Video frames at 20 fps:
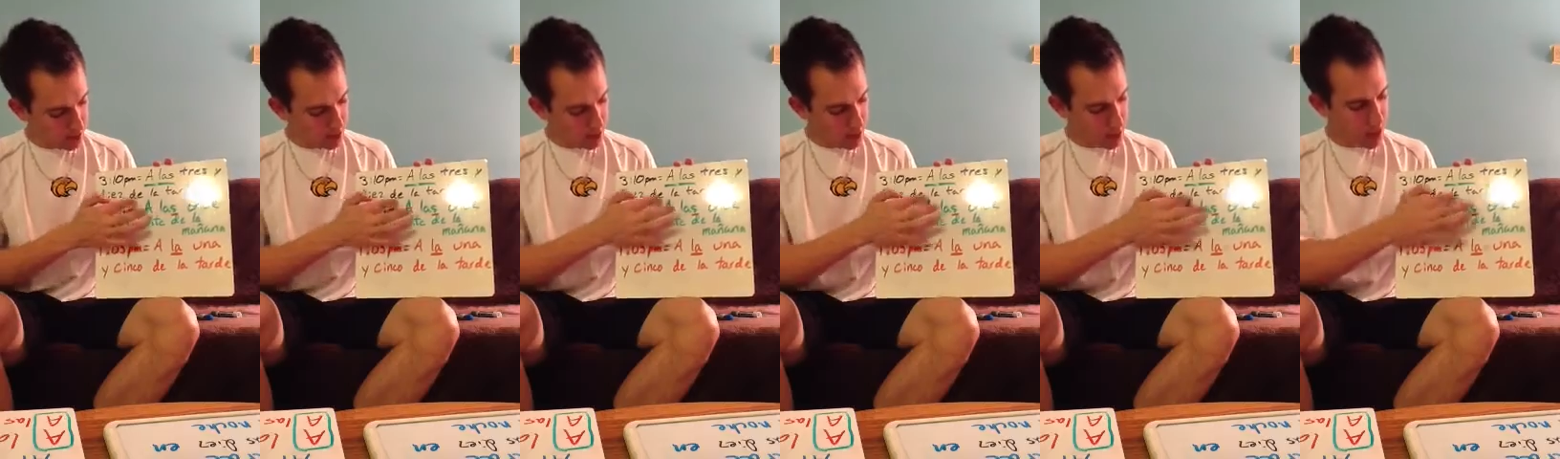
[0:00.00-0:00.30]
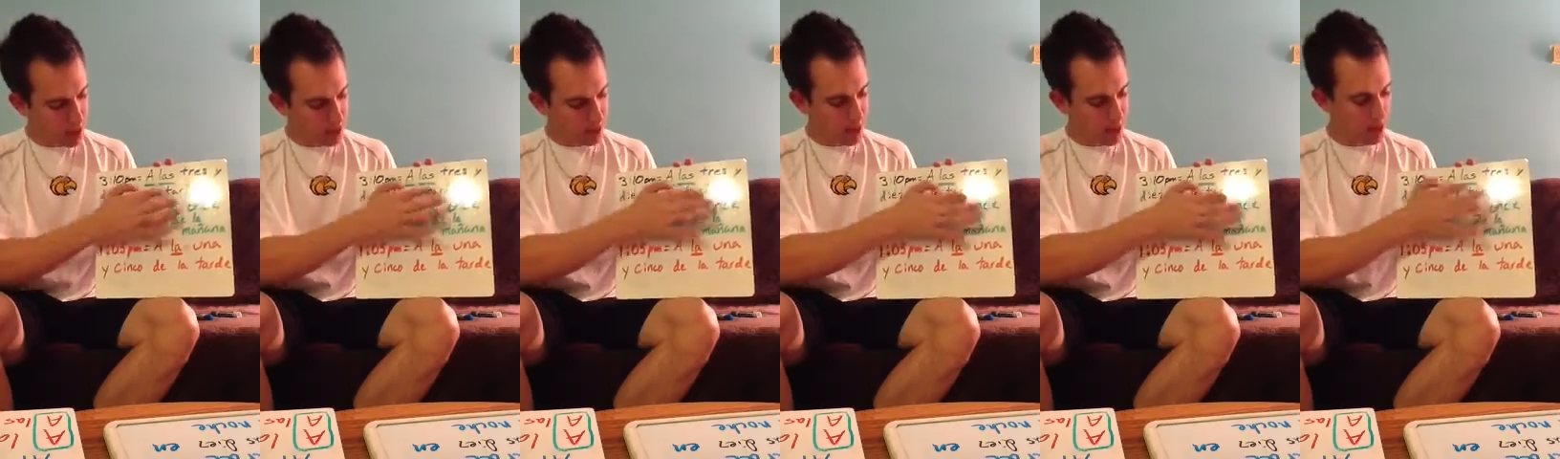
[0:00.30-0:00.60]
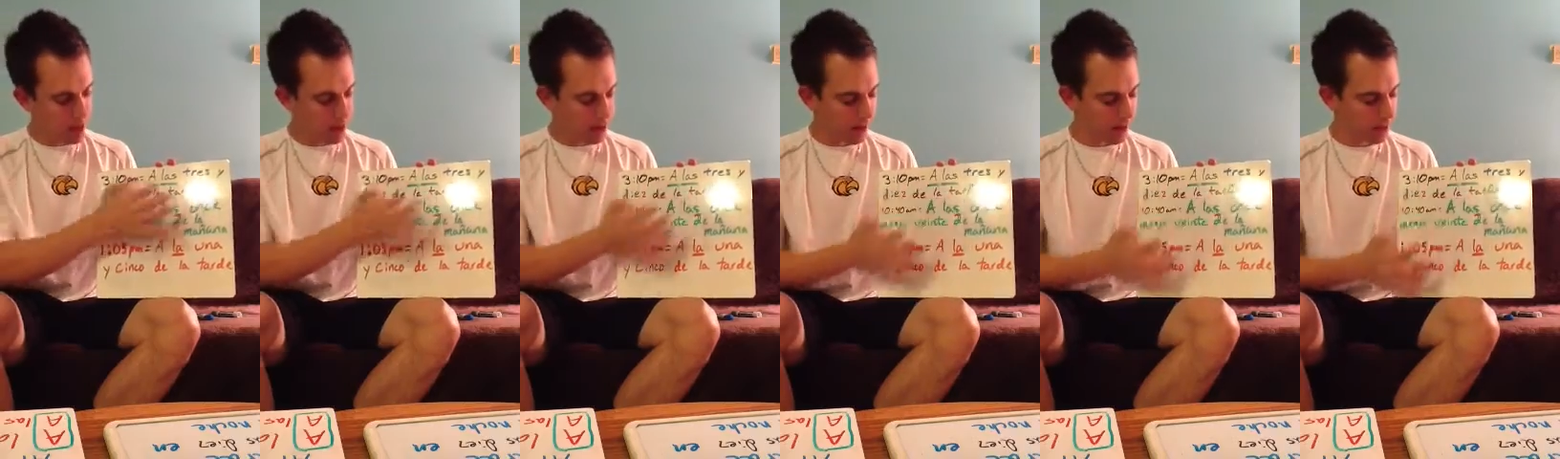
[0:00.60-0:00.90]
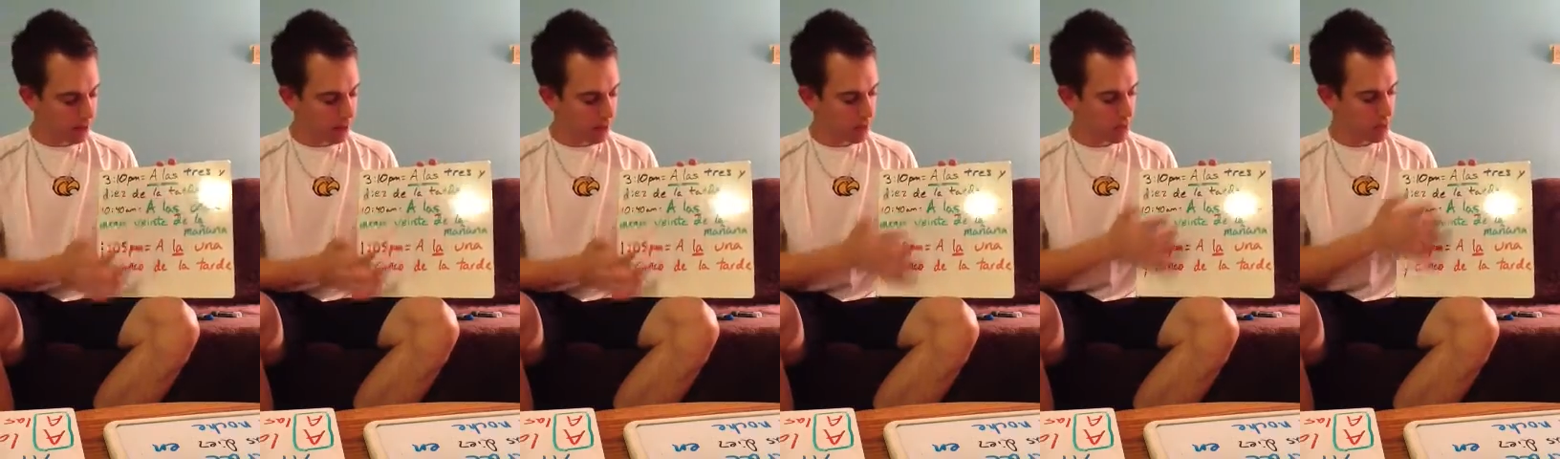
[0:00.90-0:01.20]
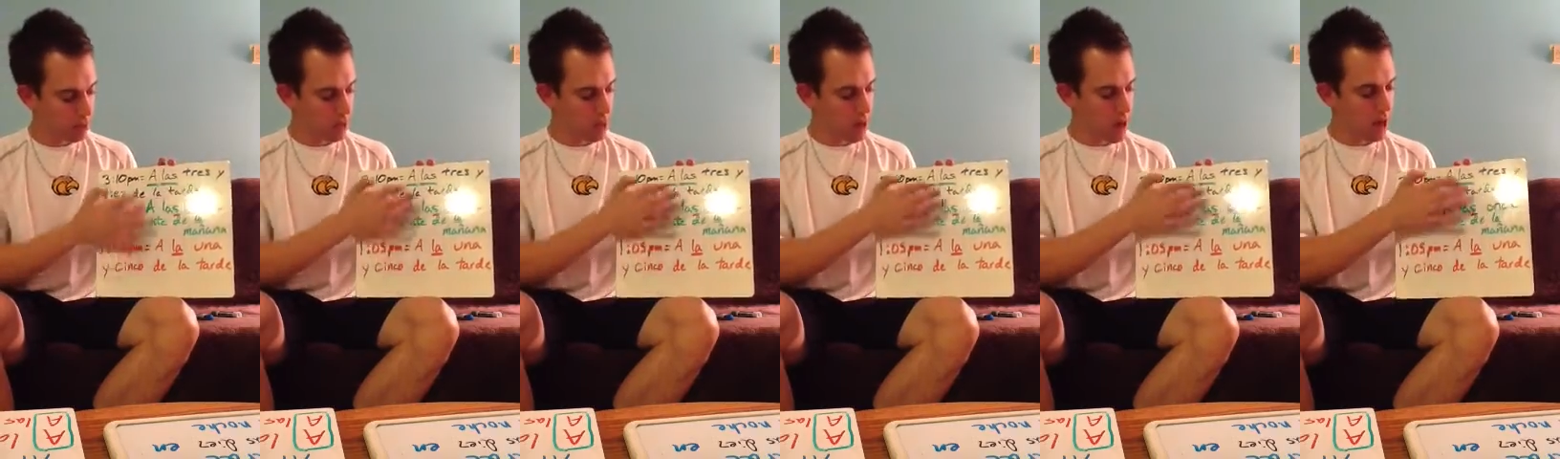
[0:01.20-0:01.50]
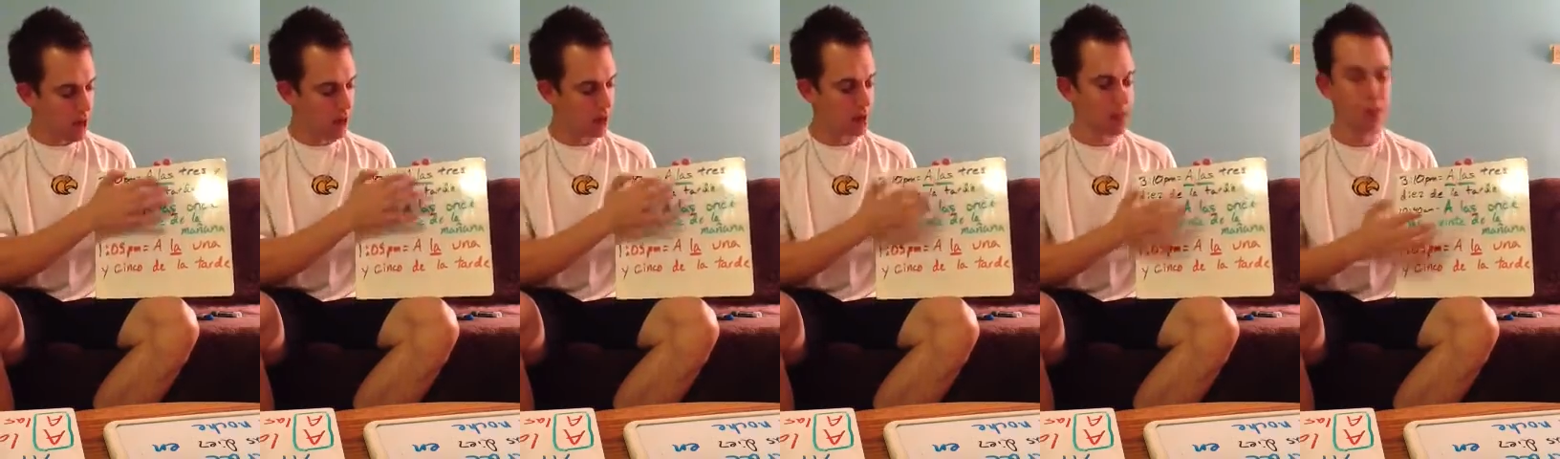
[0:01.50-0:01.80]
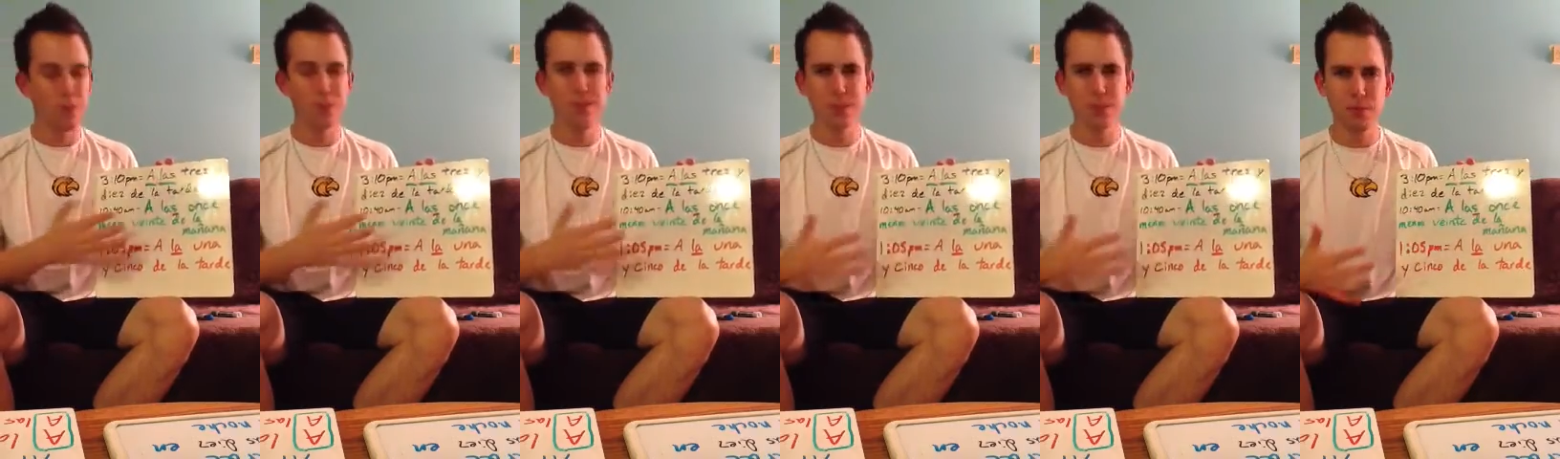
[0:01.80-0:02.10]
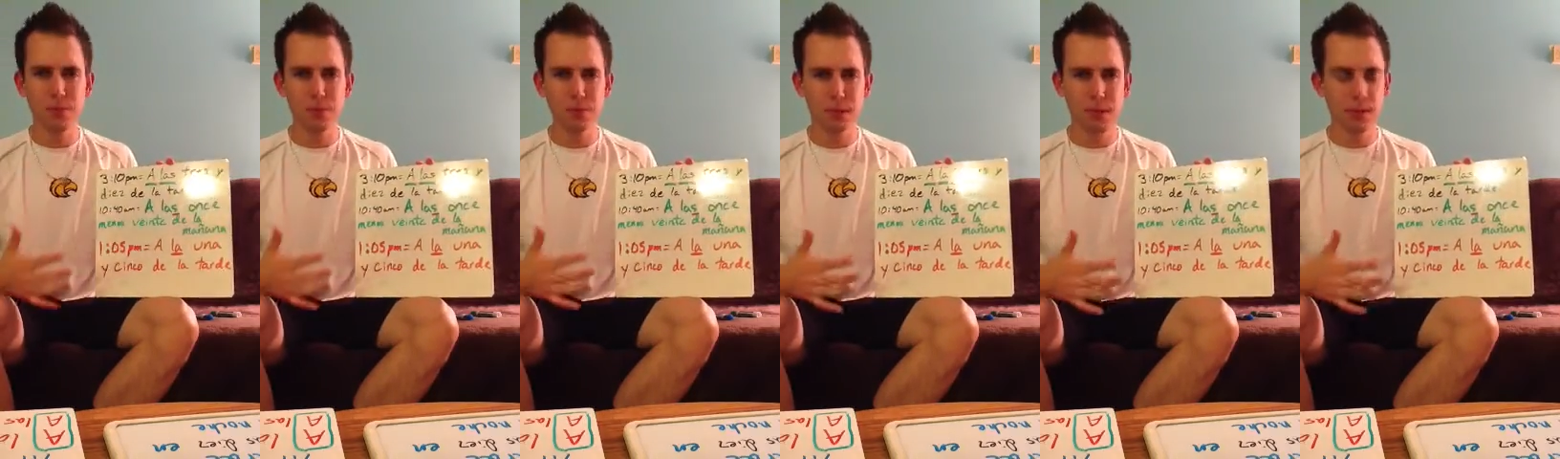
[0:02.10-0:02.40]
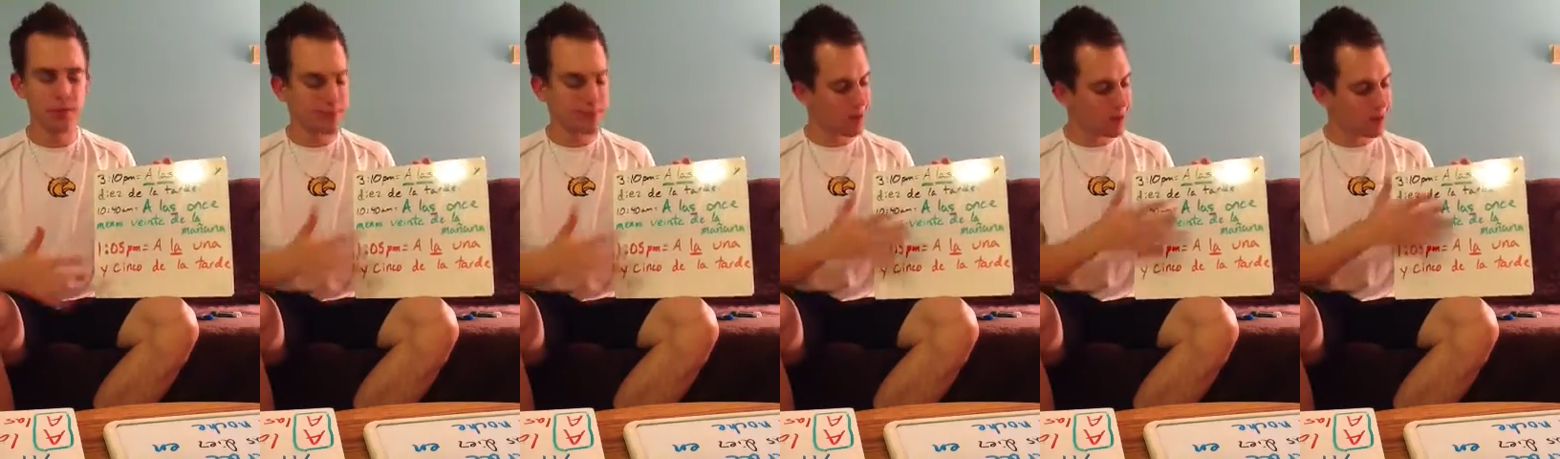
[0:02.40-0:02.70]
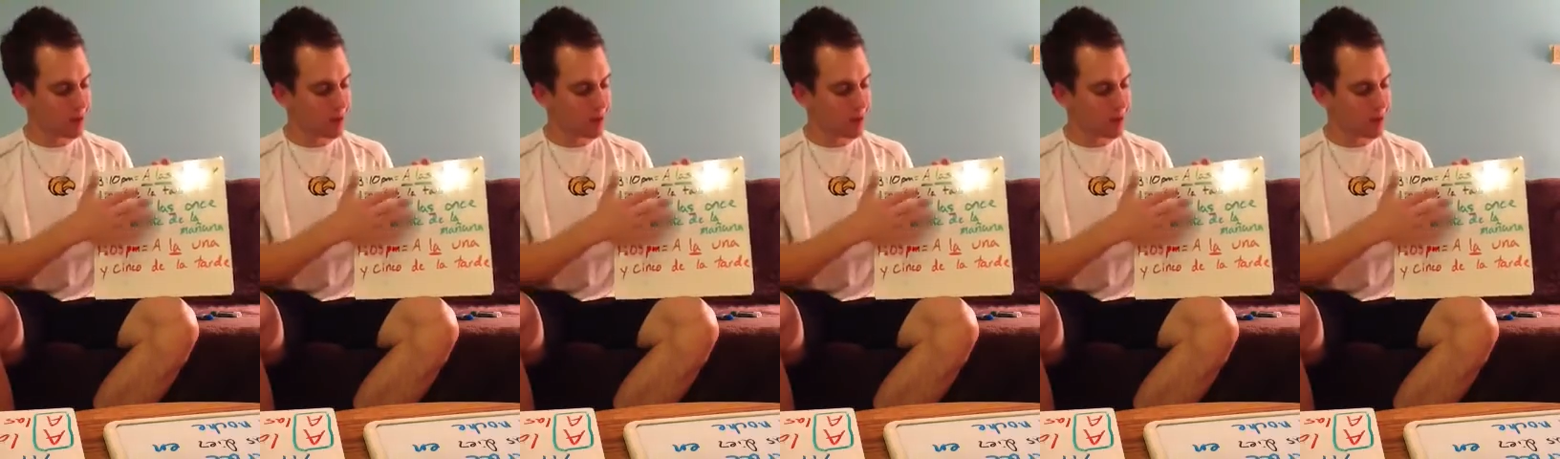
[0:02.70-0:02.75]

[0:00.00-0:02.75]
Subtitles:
de la tarde. So a las, hey, what time we're meeting?